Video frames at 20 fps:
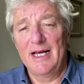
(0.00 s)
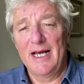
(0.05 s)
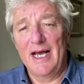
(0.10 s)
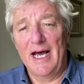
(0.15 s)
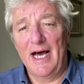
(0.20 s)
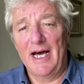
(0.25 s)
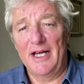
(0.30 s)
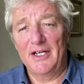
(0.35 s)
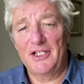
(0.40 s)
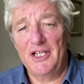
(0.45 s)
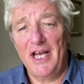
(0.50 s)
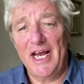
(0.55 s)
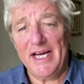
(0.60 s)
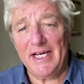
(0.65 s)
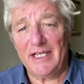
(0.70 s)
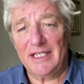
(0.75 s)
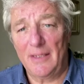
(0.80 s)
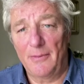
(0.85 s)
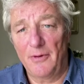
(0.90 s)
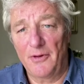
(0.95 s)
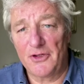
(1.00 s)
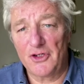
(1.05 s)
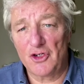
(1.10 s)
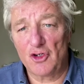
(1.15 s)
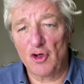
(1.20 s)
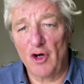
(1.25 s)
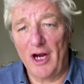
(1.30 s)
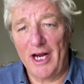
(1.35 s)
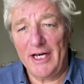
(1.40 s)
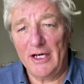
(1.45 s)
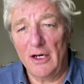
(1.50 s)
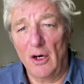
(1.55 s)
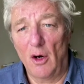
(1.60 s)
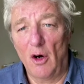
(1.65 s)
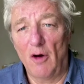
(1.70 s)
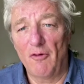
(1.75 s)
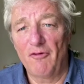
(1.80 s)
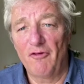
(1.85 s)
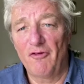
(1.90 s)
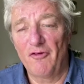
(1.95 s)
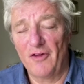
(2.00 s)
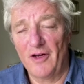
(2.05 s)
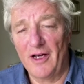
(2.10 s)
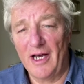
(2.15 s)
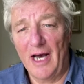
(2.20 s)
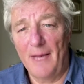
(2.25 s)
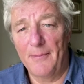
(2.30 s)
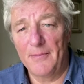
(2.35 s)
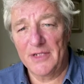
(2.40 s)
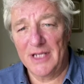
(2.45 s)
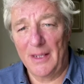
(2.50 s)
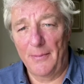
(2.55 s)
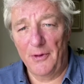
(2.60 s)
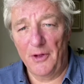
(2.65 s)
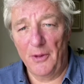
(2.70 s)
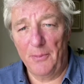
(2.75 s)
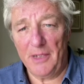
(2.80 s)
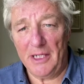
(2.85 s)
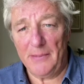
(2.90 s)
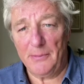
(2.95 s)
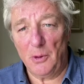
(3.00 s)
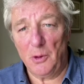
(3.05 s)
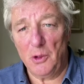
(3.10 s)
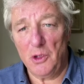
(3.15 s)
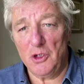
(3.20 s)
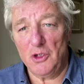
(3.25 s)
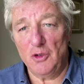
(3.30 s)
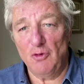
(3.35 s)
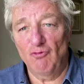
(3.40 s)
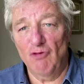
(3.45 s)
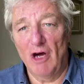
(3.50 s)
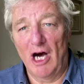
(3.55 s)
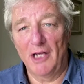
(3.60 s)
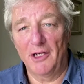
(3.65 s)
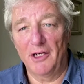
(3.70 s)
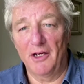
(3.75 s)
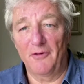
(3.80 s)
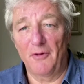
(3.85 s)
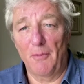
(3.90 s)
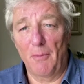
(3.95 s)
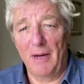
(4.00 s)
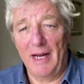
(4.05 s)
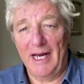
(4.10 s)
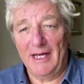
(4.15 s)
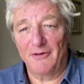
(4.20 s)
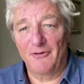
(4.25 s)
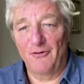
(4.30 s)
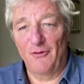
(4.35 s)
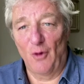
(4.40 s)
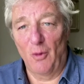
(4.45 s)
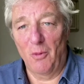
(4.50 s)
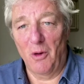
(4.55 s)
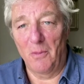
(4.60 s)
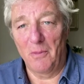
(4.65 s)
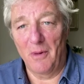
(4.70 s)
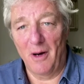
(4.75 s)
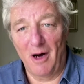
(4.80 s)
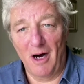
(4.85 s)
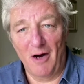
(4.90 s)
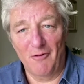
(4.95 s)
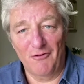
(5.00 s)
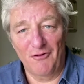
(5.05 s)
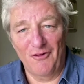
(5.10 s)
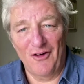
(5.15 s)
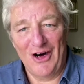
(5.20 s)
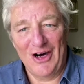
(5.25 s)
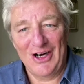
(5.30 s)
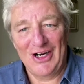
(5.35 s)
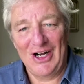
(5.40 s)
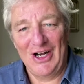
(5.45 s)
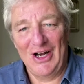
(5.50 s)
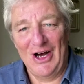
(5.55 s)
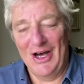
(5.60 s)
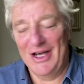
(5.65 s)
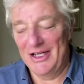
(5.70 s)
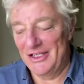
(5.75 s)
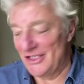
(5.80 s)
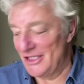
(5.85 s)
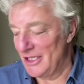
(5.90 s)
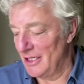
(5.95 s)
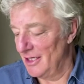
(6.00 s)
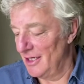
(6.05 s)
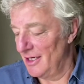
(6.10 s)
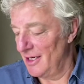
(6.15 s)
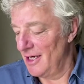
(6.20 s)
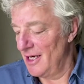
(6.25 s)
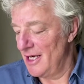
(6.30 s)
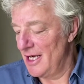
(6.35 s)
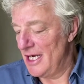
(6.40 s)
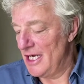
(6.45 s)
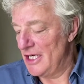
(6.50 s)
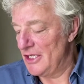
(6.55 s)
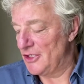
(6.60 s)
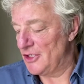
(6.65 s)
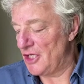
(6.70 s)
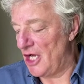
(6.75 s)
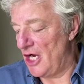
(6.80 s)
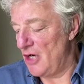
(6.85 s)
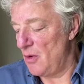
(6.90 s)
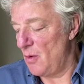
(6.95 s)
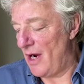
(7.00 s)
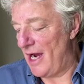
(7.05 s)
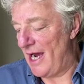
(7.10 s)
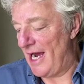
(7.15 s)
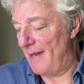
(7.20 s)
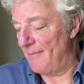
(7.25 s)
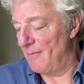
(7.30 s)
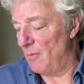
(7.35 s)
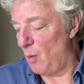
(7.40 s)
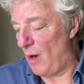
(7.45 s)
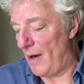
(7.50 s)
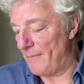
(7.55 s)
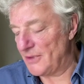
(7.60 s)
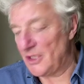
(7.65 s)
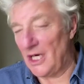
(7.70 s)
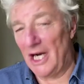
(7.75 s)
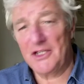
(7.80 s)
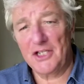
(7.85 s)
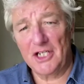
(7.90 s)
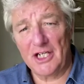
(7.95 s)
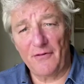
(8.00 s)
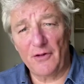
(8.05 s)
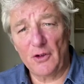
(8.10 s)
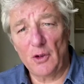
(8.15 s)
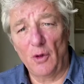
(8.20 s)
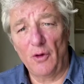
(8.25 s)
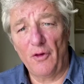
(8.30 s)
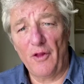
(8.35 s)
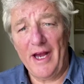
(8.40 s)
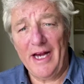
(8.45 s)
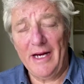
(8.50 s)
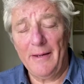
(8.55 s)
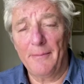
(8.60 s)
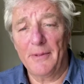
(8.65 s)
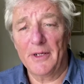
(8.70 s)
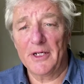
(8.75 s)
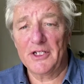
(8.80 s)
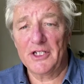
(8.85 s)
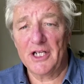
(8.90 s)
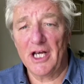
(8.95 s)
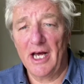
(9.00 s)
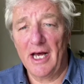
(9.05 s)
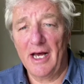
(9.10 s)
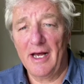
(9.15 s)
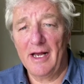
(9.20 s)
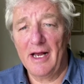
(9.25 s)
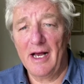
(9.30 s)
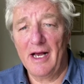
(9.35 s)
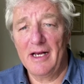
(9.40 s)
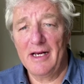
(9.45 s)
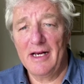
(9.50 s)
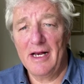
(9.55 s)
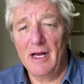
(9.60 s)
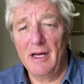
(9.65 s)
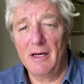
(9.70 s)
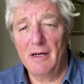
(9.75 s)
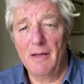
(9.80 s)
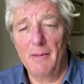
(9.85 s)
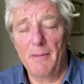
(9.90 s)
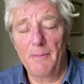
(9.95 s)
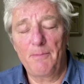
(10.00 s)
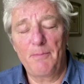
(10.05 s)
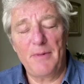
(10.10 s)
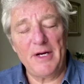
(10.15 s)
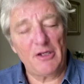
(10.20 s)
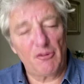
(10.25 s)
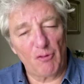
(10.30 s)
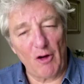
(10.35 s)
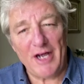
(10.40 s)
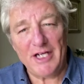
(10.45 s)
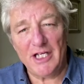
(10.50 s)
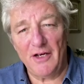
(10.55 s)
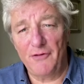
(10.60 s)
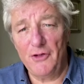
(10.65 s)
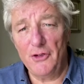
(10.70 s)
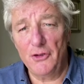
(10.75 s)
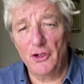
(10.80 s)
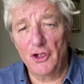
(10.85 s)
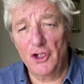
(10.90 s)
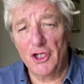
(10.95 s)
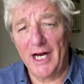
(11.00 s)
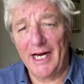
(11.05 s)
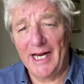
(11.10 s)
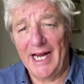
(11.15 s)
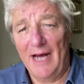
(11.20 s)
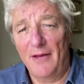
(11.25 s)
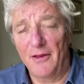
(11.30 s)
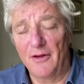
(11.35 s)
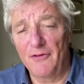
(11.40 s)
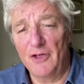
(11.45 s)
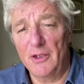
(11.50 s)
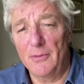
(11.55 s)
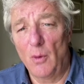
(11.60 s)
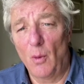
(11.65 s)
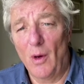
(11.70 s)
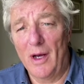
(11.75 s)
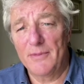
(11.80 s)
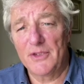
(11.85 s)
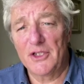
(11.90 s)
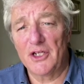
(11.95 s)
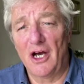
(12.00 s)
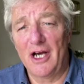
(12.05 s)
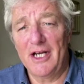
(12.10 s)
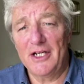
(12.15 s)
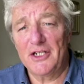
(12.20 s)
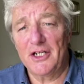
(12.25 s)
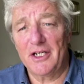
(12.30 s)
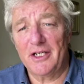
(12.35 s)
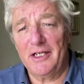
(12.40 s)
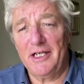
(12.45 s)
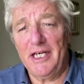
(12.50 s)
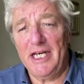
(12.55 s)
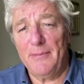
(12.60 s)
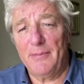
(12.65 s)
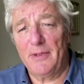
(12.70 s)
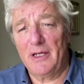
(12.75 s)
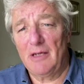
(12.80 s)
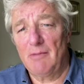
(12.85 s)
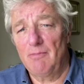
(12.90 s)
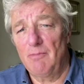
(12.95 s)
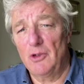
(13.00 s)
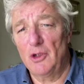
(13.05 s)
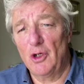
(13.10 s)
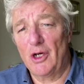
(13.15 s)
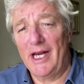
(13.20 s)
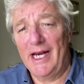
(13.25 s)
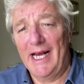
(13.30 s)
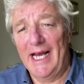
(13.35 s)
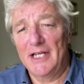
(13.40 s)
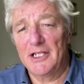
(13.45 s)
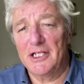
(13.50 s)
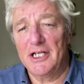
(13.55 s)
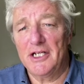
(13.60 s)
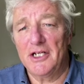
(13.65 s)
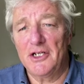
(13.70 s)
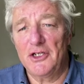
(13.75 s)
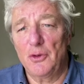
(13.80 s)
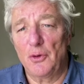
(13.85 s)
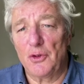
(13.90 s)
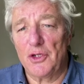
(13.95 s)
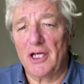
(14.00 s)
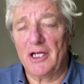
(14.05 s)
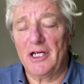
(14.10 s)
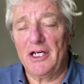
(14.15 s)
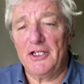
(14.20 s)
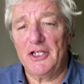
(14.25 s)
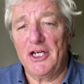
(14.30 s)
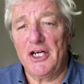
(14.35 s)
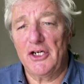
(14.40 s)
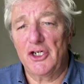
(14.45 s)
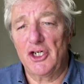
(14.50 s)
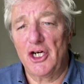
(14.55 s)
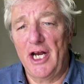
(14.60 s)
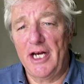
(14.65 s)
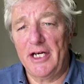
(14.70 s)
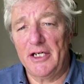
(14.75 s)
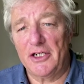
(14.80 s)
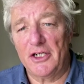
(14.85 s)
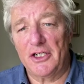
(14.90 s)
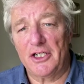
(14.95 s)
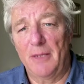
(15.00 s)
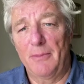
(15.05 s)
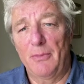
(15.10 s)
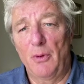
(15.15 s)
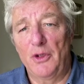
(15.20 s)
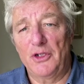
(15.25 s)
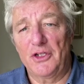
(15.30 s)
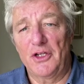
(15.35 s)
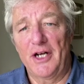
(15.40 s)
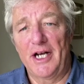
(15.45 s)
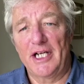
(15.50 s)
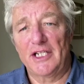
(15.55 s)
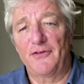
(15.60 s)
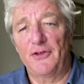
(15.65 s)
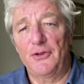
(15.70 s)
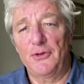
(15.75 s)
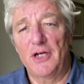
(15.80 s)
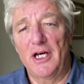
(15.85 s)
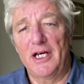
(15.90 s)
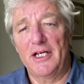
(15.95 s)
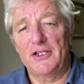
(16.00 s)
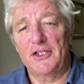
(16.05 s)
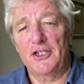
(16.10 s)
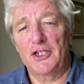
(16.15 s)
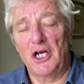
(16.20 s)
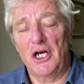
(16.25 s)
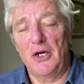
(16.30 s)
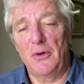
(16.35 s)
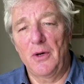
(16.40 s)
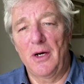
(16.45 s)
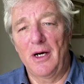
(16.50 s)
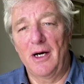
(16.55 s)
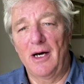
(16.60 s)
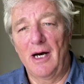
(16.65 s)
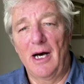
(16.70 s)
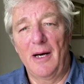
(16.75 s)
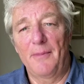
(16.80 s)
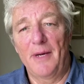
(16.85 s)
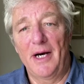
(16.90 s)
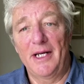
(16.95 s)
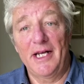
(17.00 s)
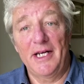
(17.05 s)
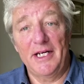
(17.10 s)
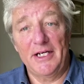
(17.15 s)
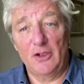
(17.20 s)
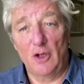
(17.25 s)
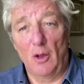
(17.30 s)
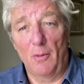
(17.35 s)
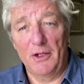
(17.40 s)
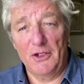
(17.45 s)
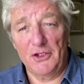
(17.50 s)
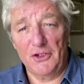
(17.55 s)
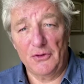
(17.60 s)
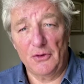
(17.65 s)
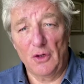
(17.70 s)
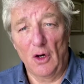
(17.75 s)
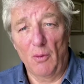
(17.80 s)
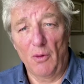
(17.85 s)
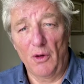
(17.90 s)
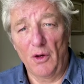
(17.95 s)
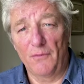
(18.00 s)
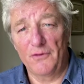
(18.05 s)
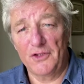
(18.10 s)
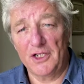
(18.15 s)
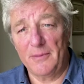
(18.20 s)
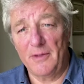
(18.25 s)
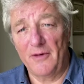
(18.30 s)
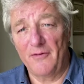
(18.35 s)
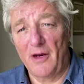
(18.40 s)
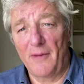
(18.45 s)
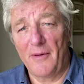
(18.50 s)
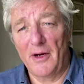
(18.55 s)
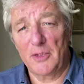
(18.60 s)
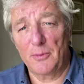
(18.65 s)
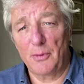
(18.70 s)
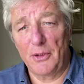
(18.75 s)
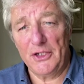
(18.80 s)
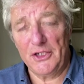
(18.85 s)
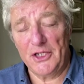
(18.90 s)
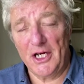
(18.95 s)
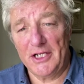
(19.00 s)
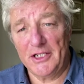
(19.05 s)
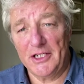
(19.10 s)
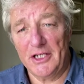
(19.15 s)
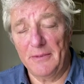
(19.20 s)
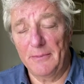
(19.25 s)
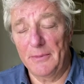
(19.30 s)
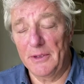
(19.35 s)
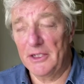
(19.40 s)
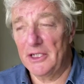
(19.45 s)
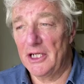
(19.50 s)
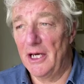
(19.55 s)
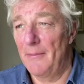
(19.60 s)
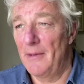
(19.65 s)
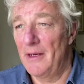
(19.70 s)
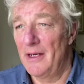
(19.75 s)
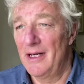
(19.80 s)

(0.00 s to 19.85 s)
uh, take some of the strain off um, some of the people who run the platform on behalf of our clients. So um, website's a difficult thing, but uh, be great if you could check out the Viewber website. Keep looking at it and you'll suddenly see it change at some point in the next few days. So, uh, um, and any comments you've got would obviously be very much appreciated. But um,